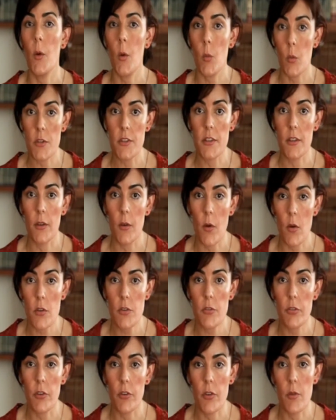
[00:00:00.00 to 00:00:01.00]
which encodes
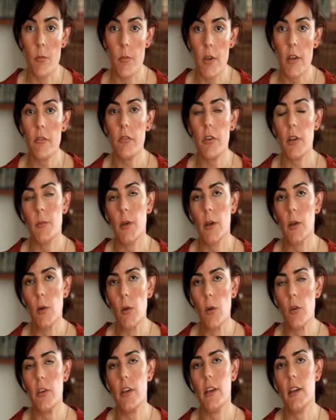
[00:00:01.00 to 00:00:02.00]
for the main
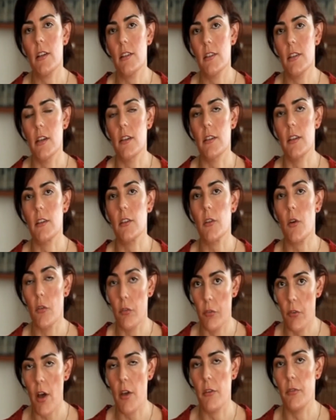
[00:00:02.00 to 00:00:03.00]
pharmacological target of
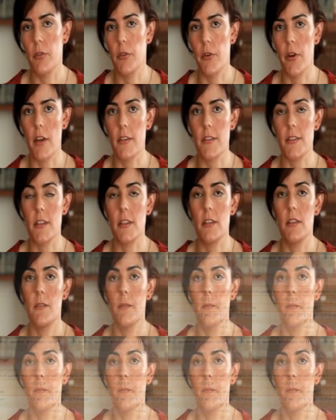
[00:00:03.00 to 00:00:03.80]
5-Fluorouracil.